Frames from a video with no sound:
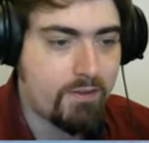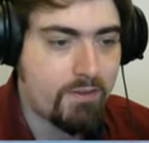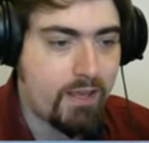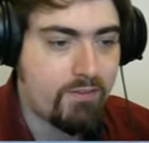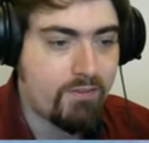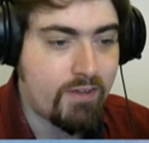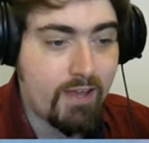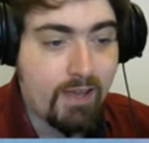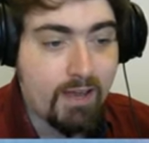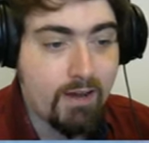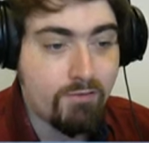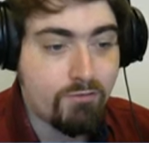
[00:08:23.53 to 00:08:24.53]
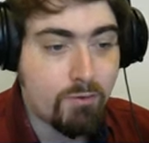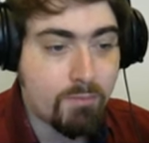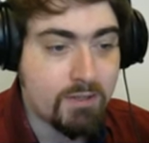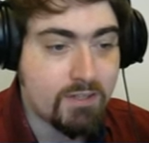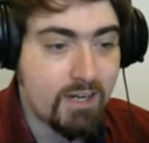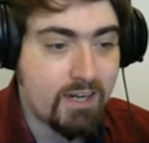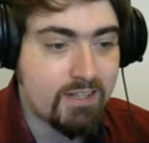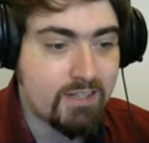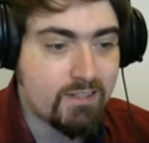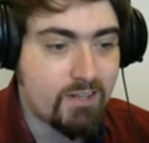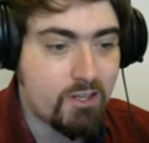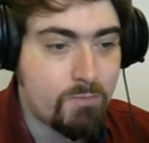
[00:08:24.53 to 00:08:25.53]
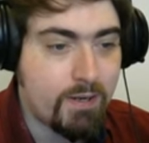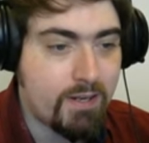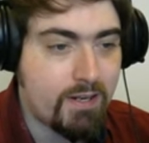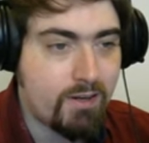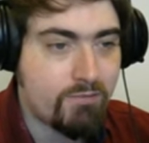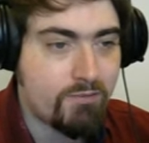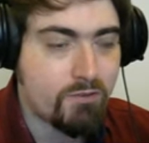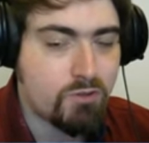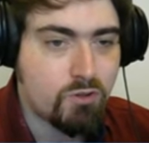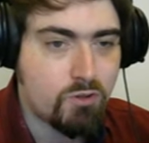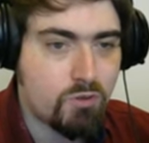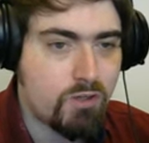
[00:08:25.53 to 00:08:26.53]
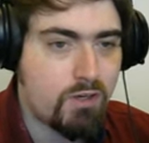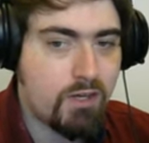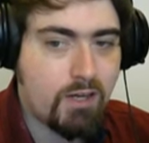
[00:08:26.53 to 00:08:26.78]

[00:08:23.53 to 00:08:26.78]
navy here from Gezeit is going to be enough to